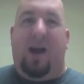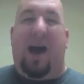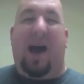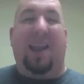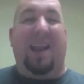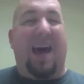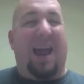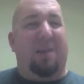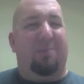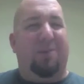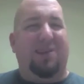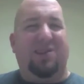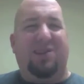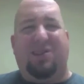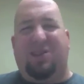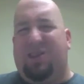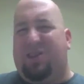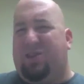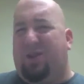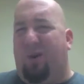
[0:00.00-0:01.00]
a lot of
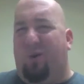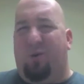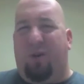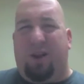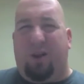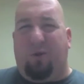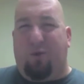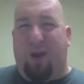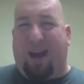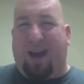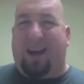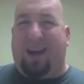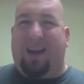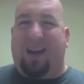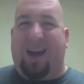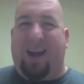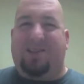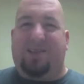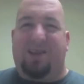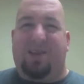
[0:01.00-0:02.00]
businesses don't really
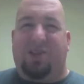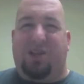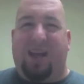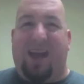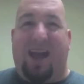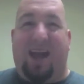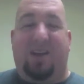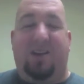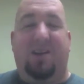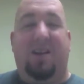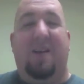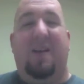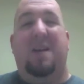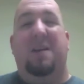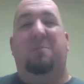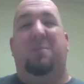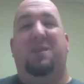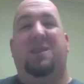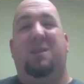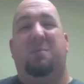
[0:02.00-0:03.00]
recognize this yet,
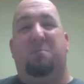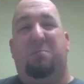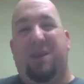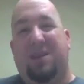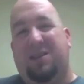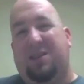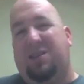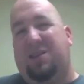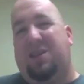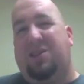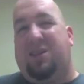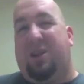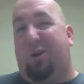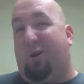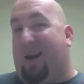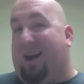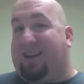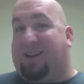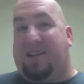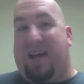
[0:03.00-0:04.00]
but the businesses that
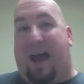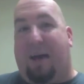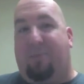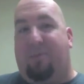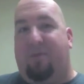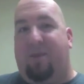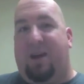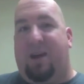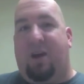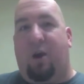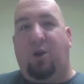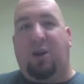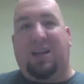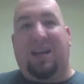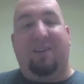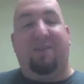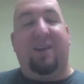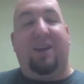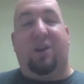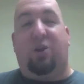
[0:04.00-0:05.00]
are on top of it are
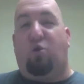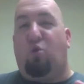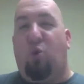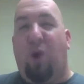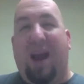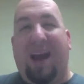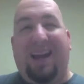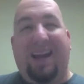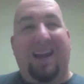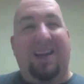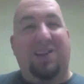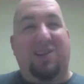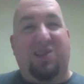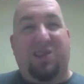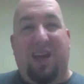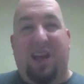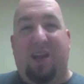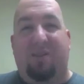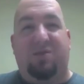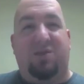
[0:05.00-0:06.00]
giving great
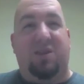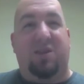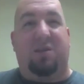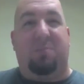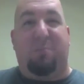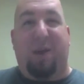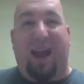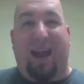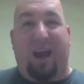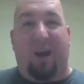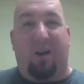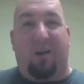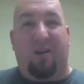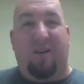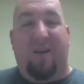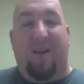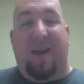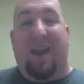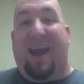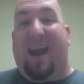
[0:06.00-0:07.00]
incentives to the mayor.
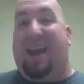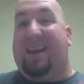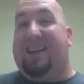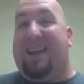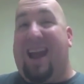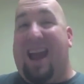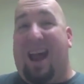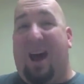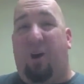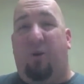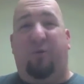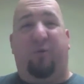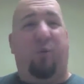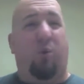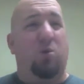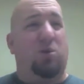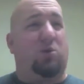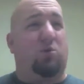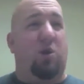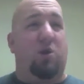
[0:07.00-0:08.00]
And now
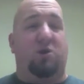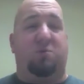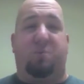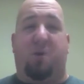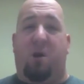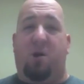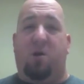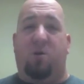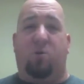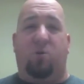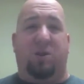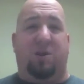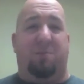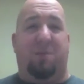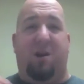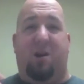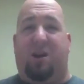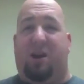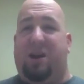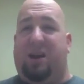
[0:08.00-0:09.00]
Foursquare is partnered with
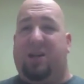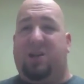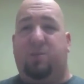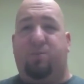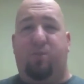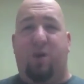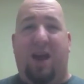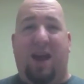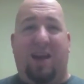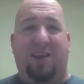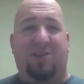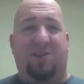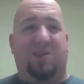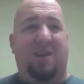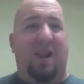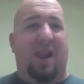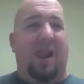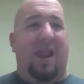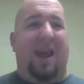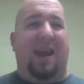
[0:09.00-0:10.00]
American Express,
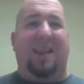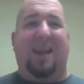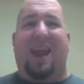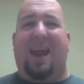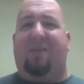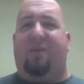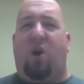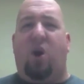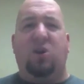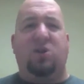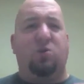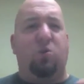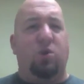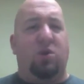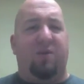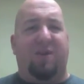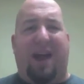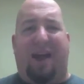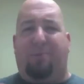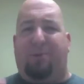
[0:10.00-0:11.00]
and they have all
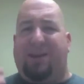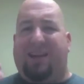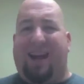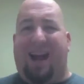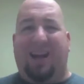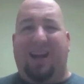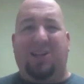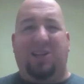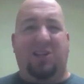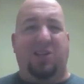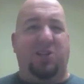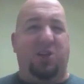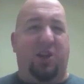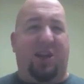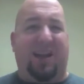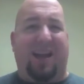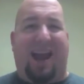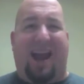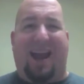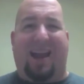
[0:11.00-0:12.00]
sorts of applications that you
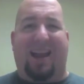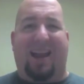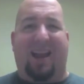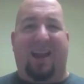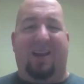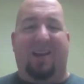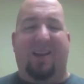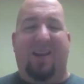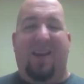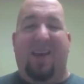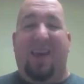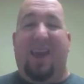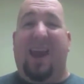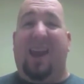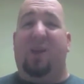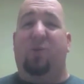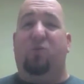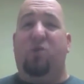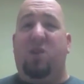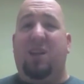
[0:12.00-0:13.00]
can add in,
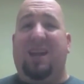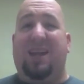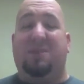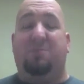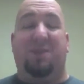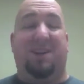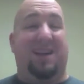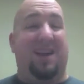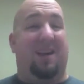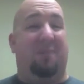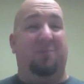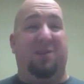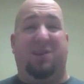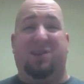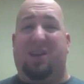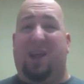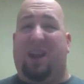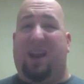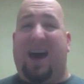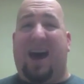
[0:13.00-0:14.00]
and it really has become
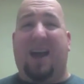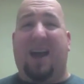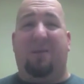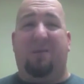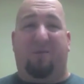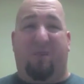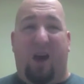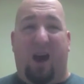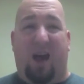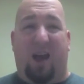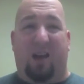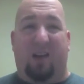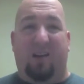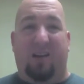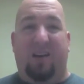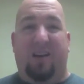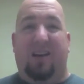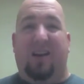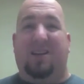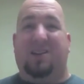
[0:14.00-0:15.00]
just a lot of
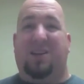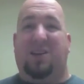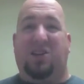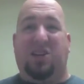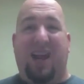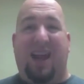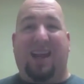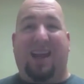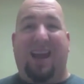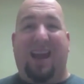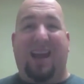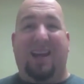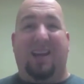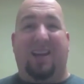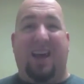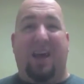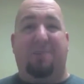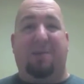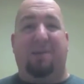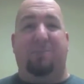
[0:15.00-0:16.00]
fun to check in
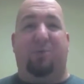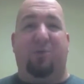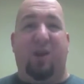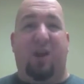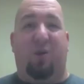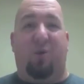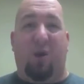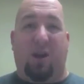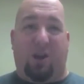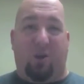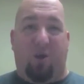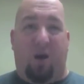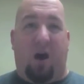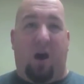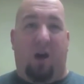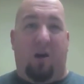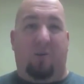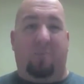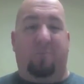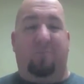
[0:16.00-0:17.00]
and let people know where you
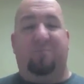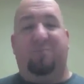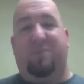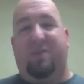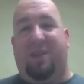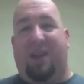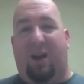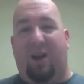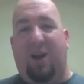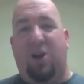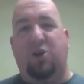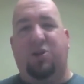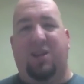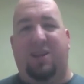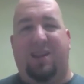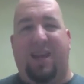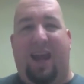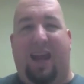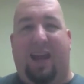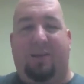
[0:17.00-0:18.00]
are. Now here's
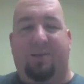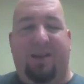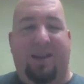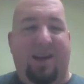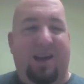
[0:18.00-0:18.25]
the thing.